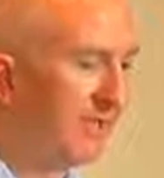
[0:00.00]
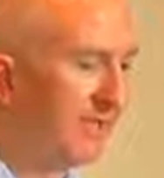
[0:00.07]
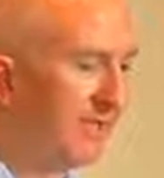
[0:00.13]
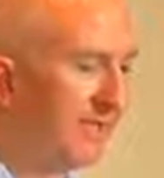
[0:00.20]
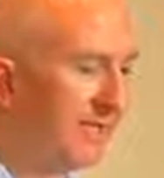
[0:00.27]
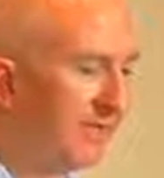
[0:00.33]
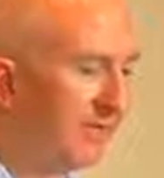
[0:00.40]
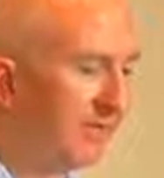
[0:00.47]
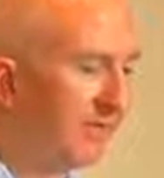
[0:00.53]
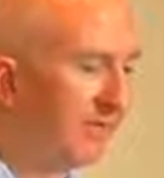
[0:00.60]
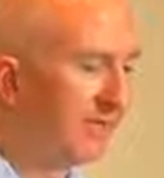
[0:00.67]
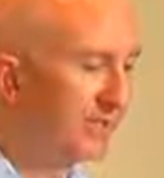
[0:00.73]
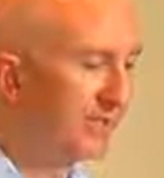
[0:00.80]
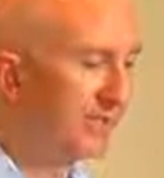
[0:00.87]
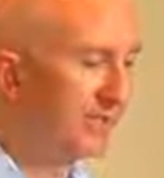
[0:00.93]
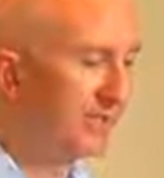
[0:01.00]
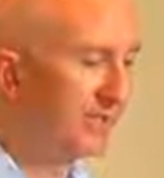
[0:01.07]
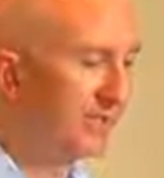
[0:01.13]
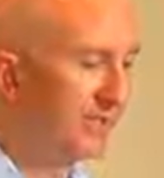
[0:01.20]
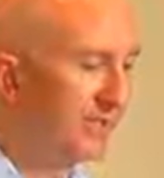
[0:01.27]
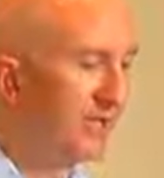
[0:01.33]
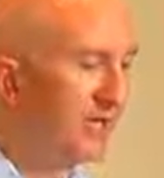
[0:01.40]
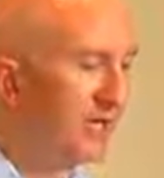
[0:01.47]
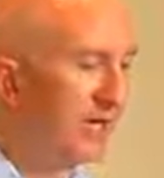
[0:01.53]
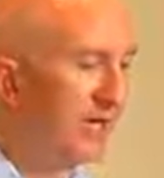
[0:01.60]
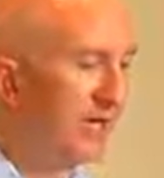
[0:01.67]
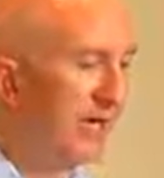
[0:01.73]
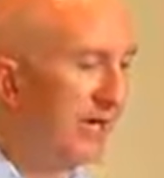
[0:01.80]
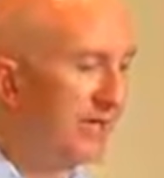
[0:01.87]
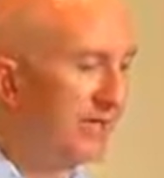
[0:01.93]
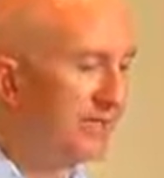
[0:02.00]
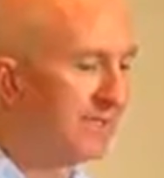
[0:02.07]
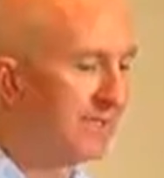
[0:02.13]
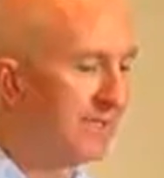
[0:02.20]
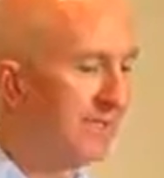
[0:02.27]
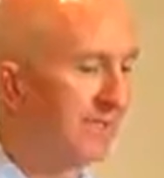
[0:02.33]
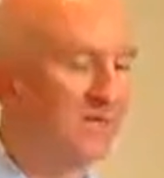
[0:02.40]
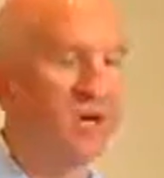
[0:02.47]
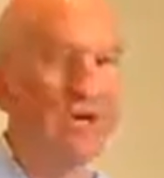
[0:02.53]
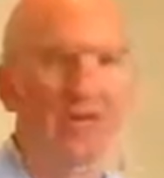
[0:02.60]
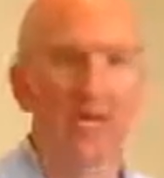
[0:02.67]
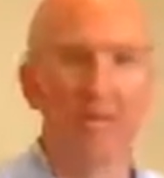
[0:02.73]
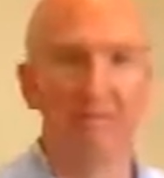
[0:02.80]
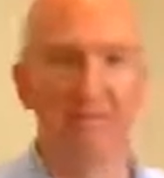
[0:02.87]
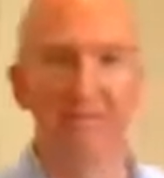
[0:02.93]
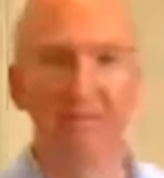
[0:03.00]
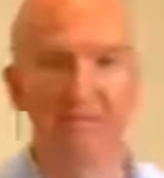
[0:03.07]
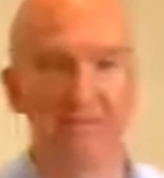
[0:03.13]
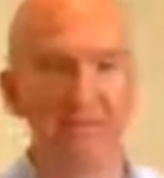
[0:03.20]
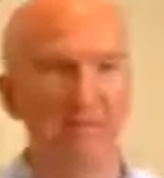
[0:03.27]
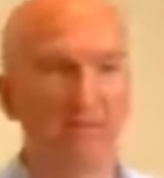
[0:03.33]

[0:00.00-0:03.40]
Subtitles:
But then here are the instructions for how I set them all up because